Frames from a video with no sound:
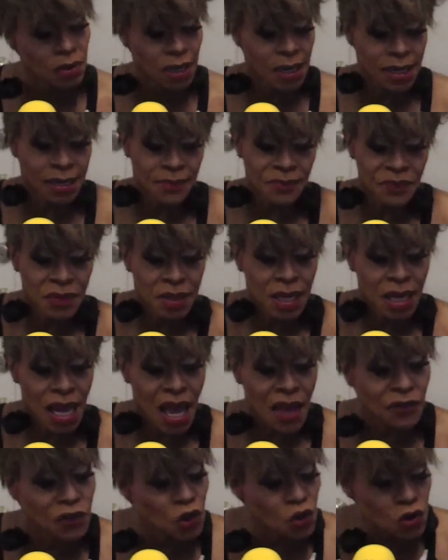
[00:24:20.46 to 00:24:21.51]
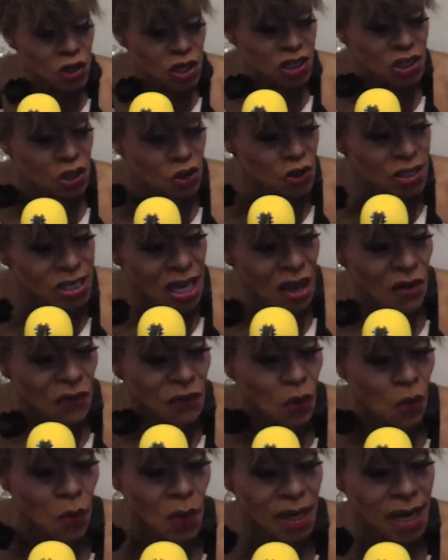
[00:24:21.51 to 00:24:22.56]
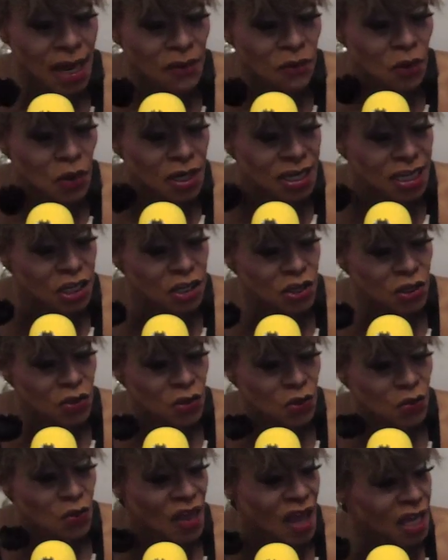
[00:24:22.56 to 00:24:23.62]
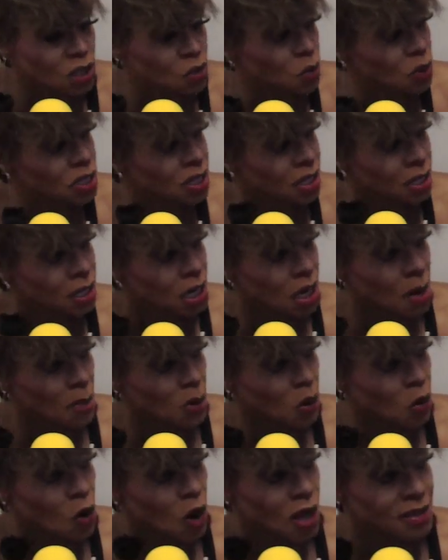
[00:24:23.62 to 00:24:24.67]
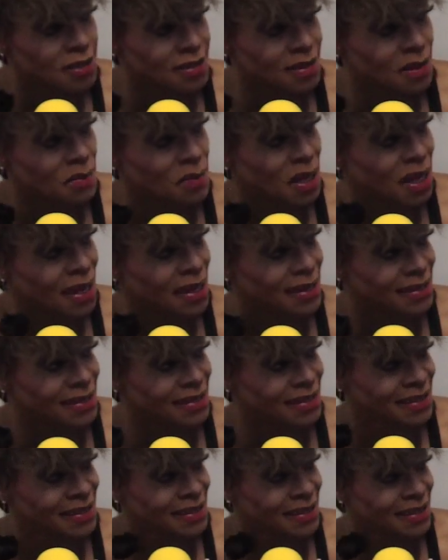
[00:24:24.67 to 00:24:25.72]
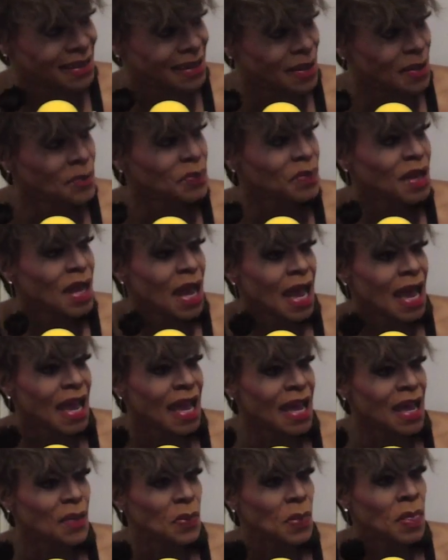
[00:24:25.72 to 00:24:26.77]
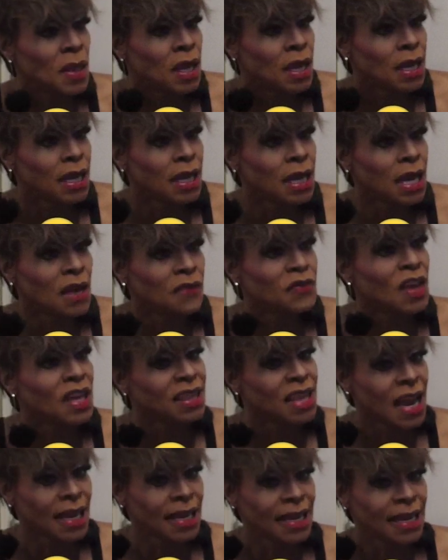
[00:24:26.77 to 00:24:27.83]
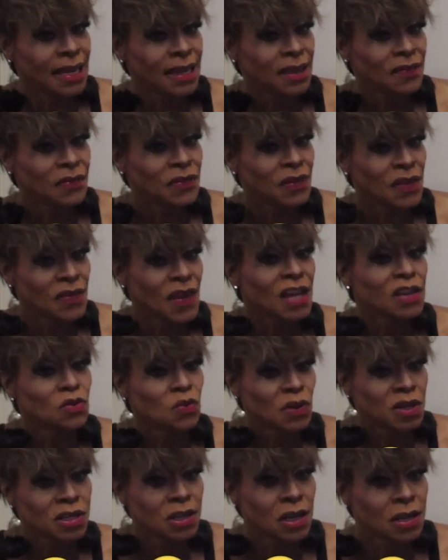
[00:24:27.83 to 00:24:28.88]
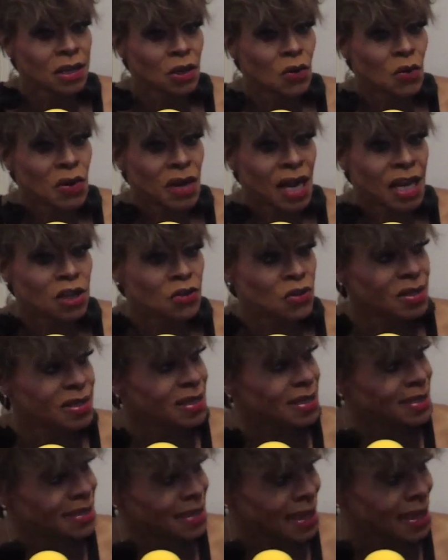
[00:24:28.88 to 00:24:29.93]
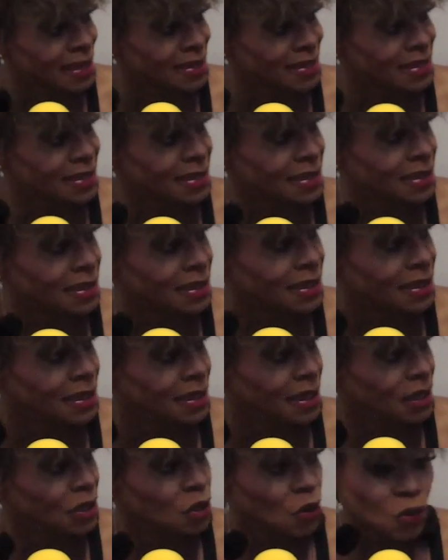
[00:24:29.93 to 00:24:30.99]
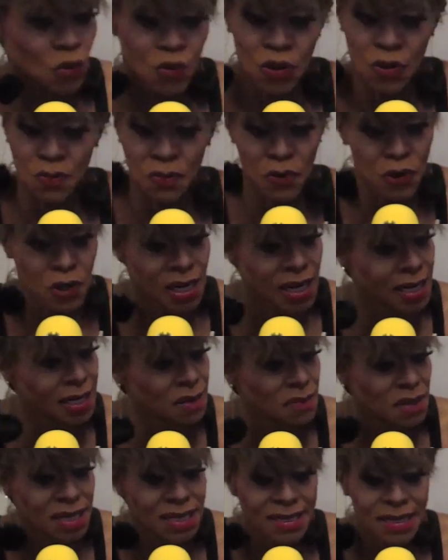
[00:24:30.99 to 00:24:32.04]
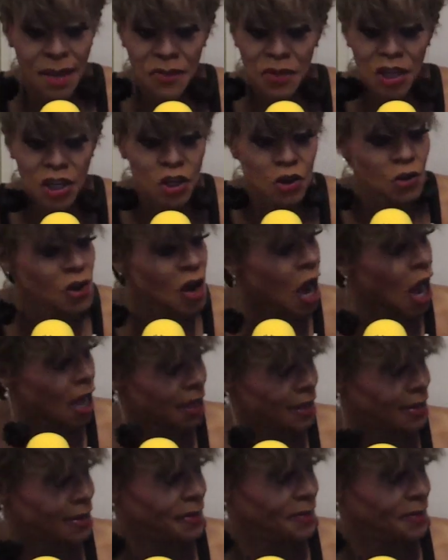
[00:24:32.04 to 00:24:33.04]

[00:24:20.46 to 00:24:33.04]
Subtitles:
and if you're just yourself in whatever it is you do, that's what's going to come across the best. And if they like it, then that's what's going to create your success. Don't pretend to be something you're not.